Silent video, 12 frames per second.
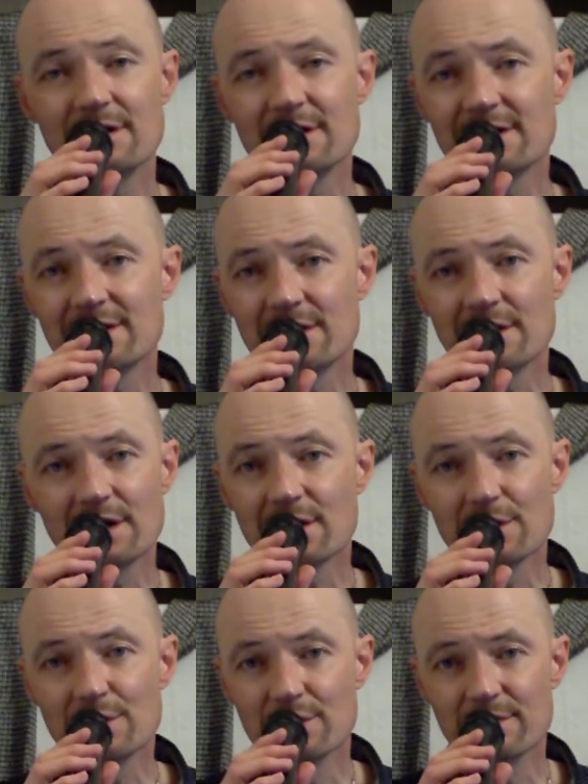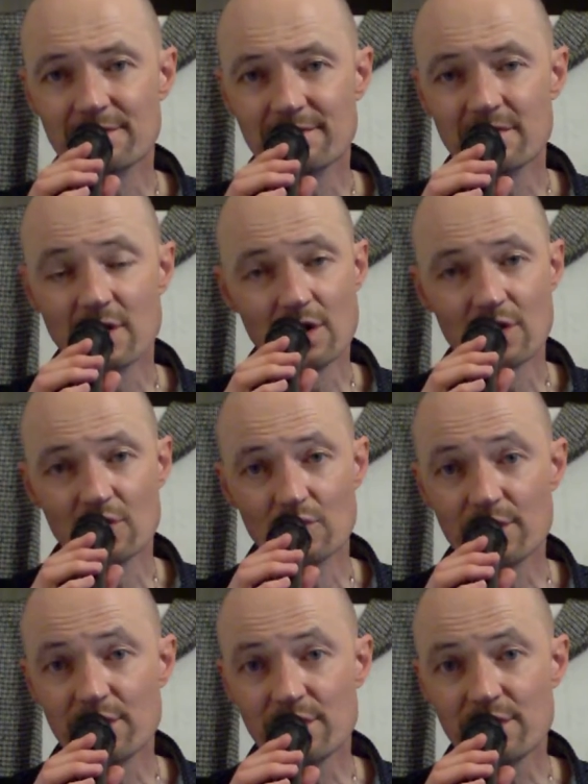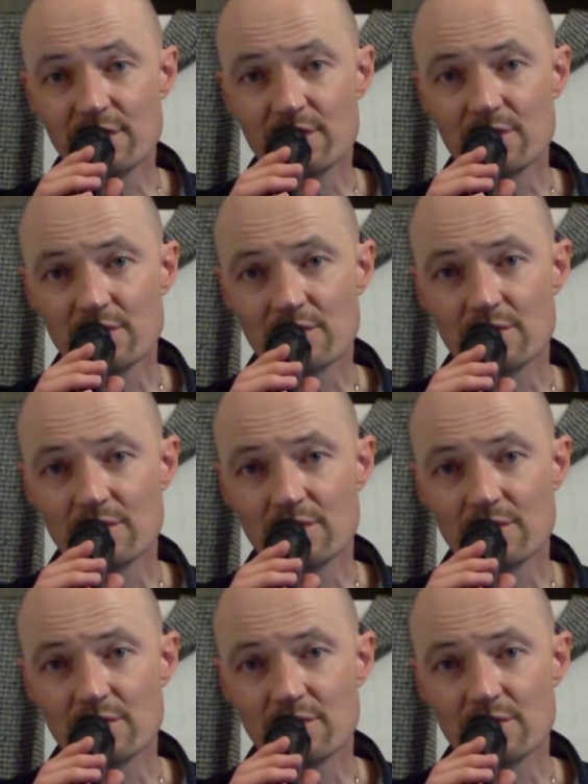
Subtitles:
in love with you.